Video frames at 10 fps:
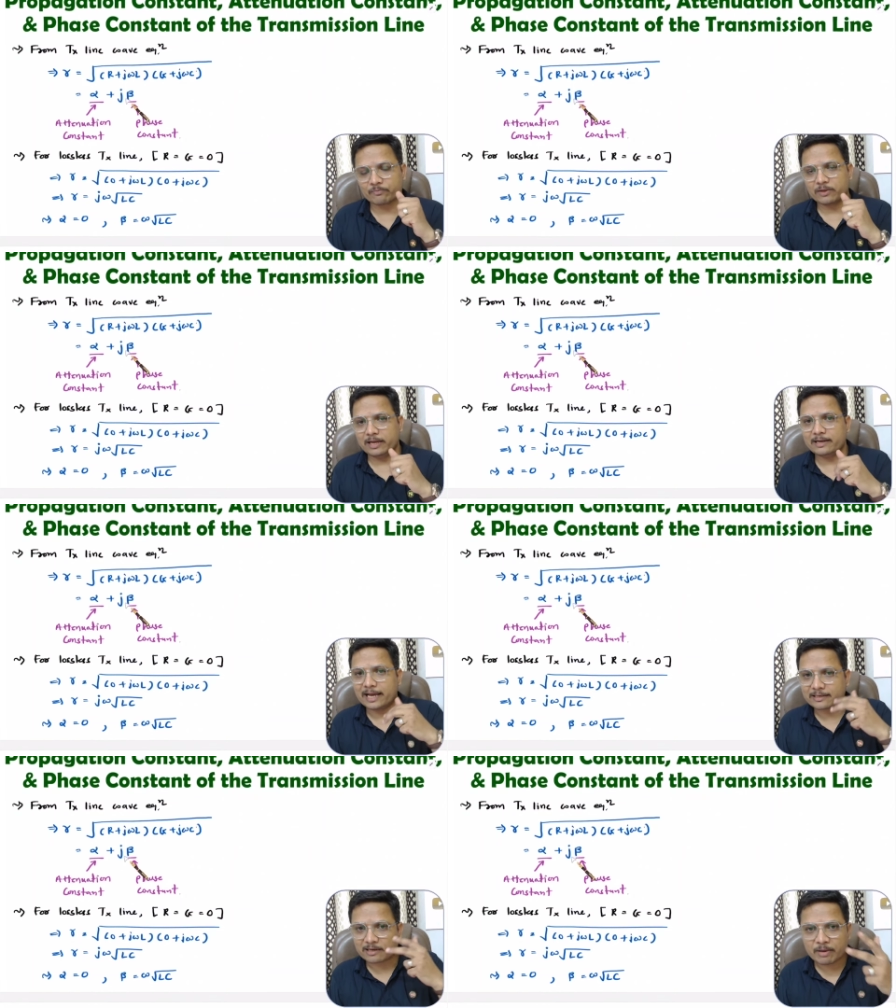In
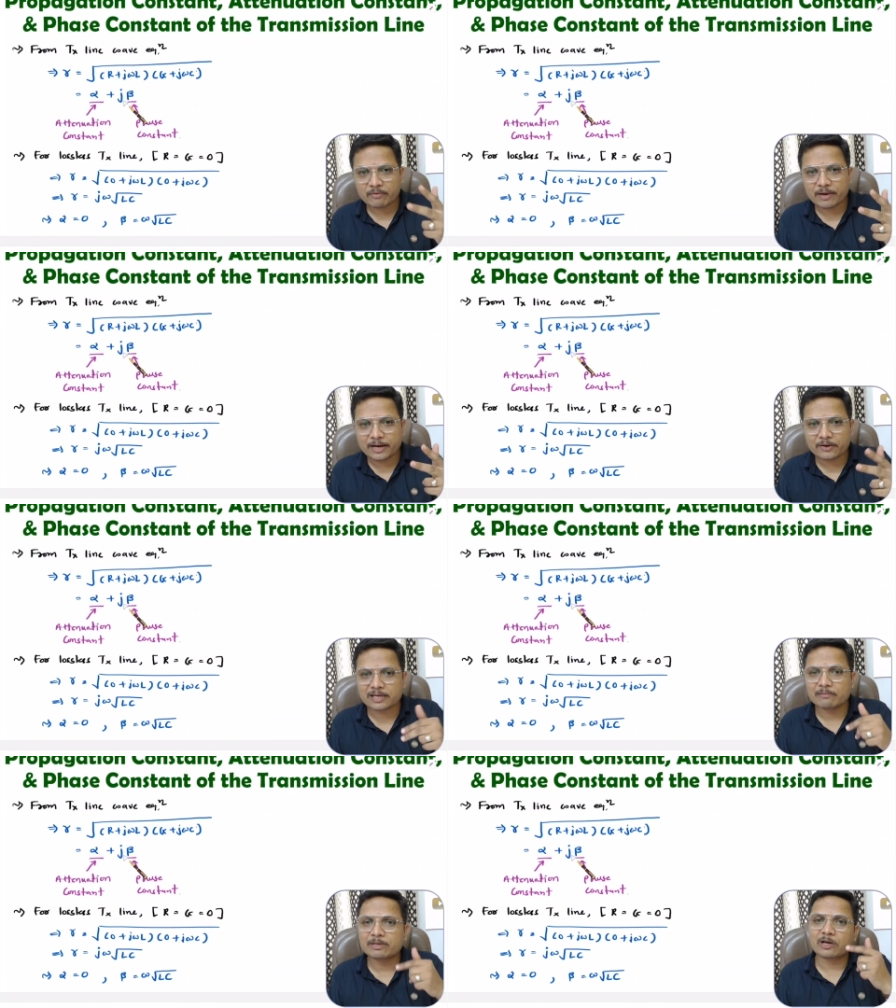next coming videos, I'll
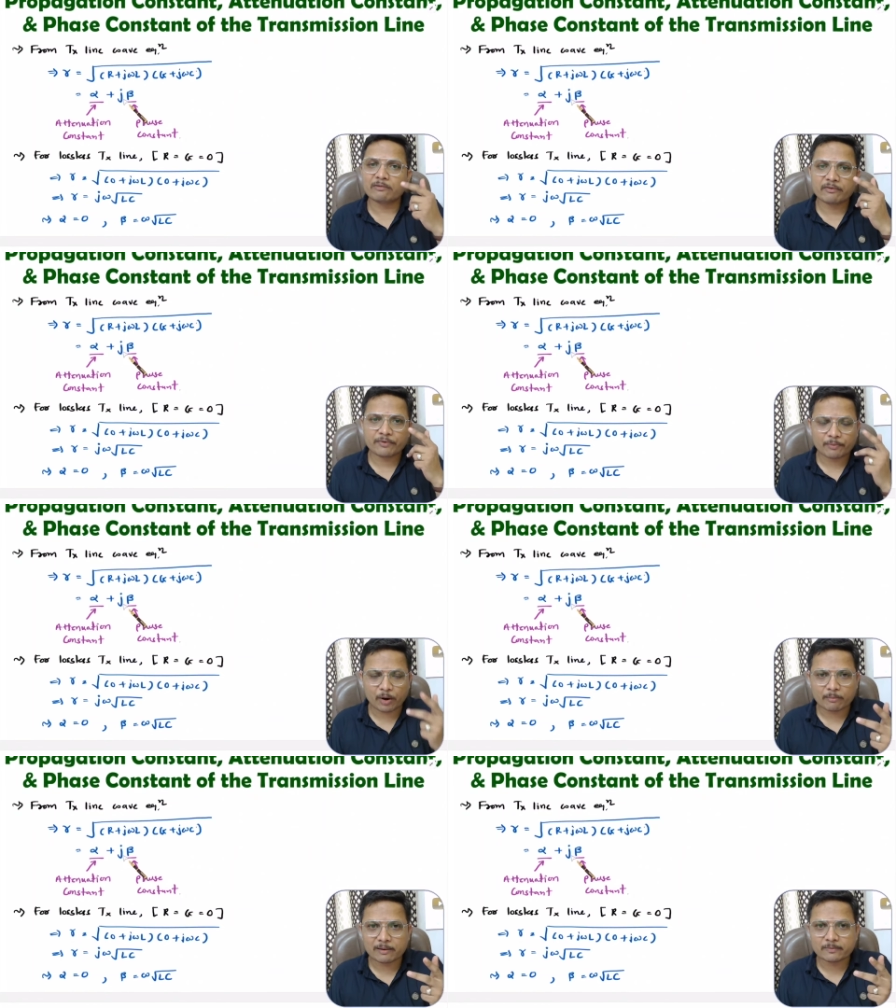be solving few
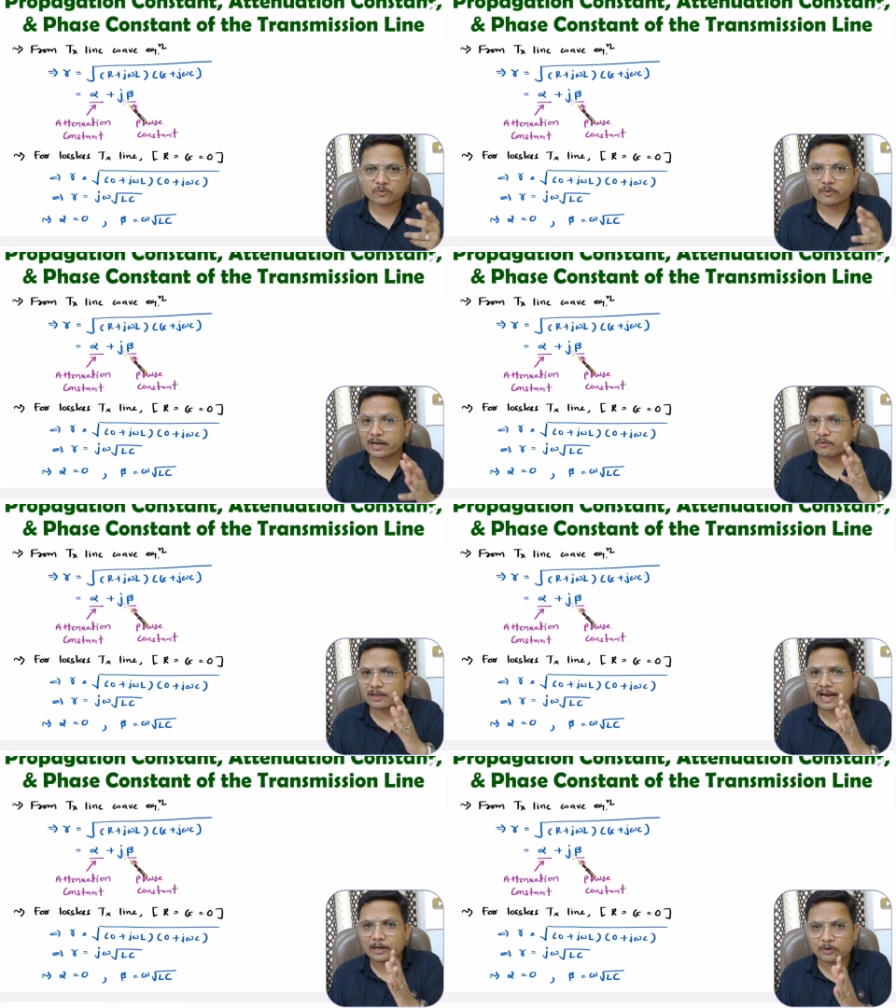problems where you will
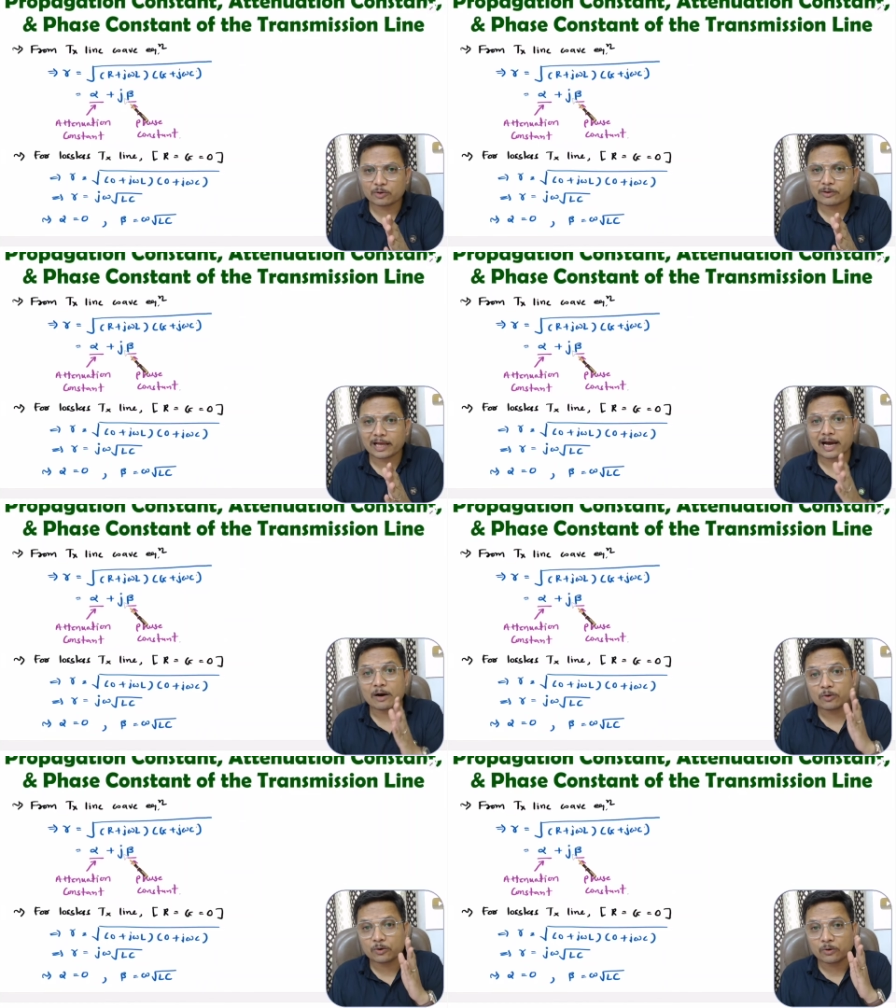get to know like how
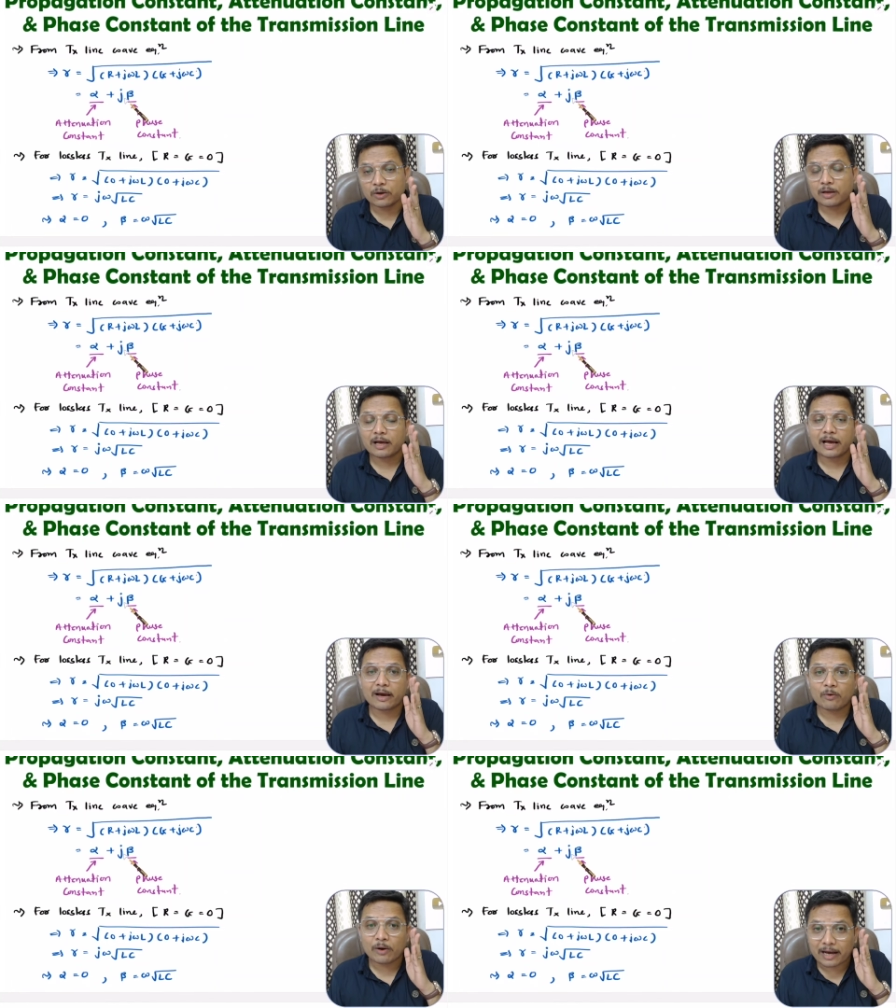to
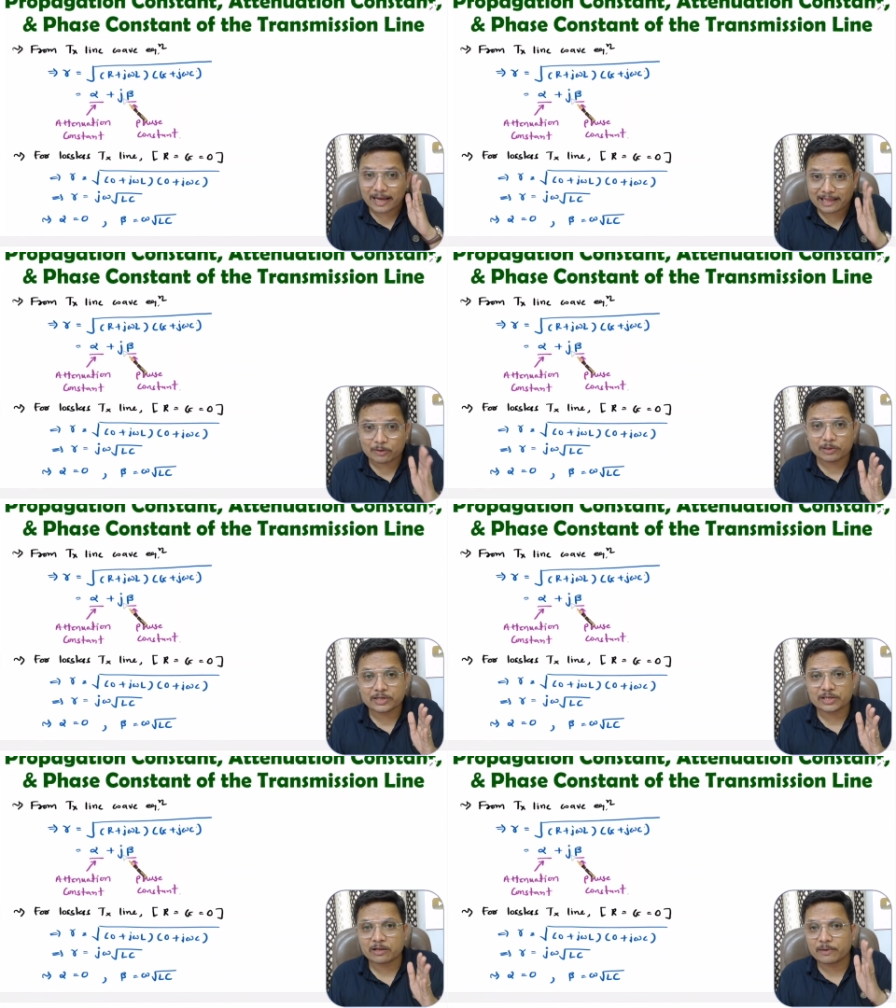have a
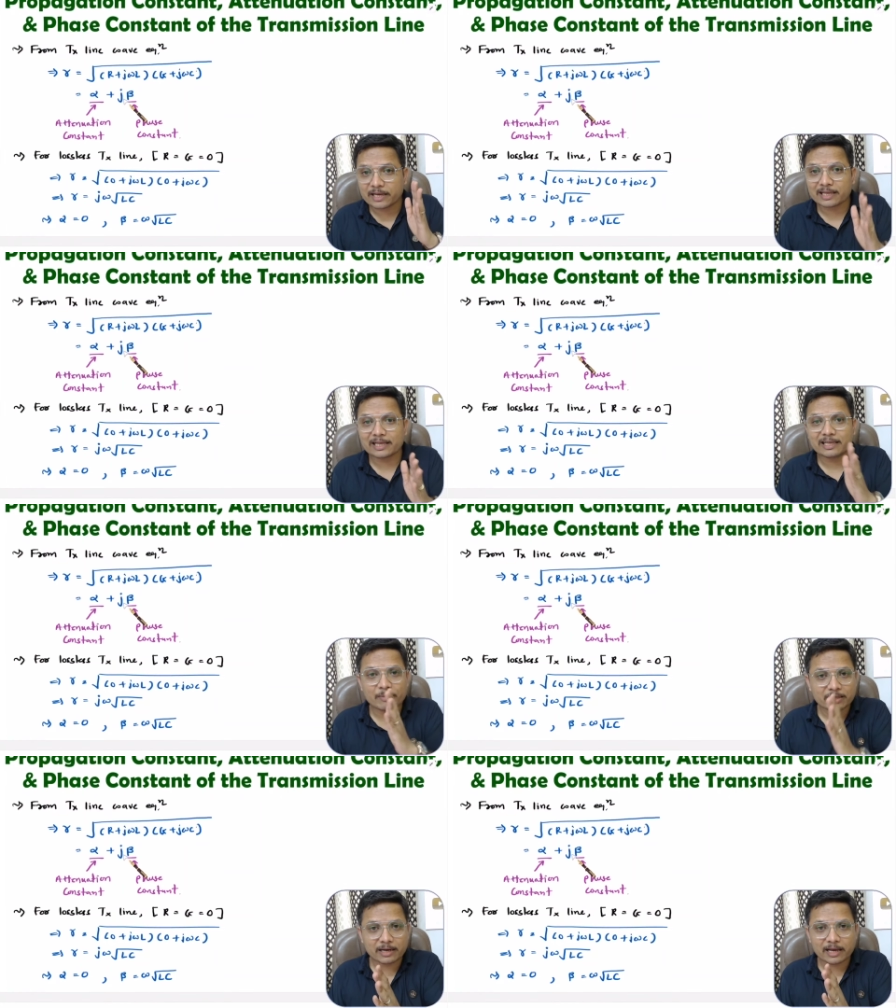calculation of real and
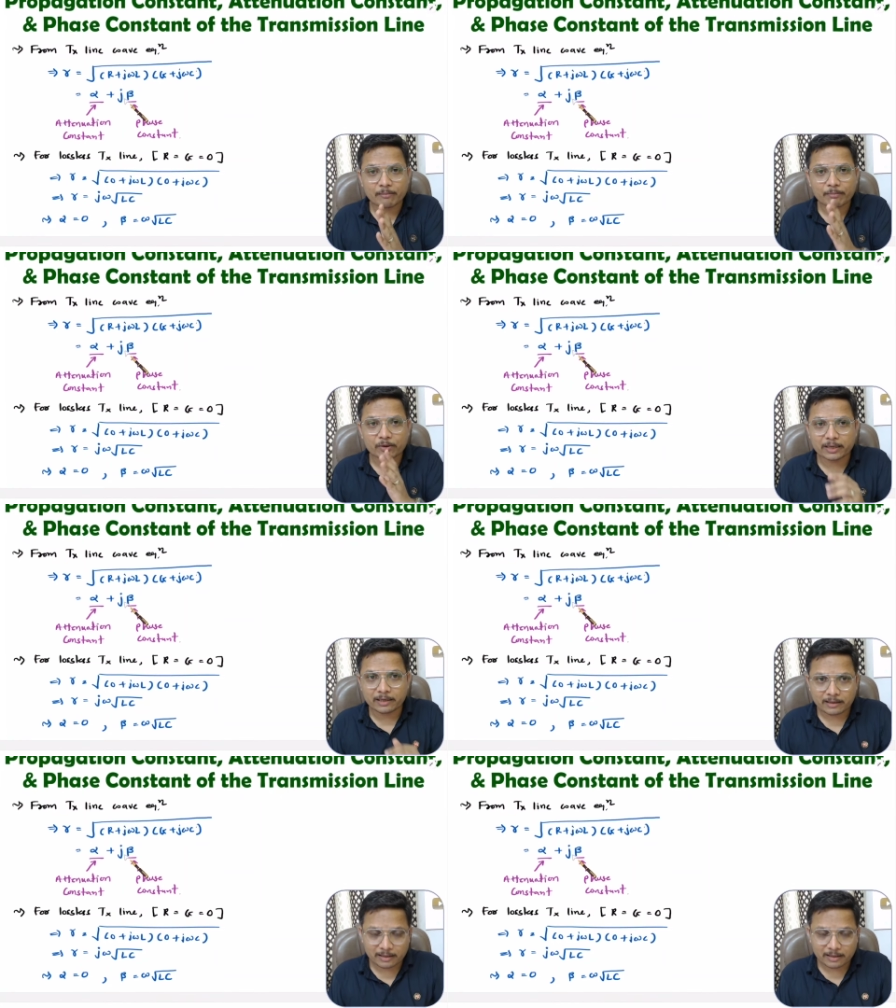imaginary component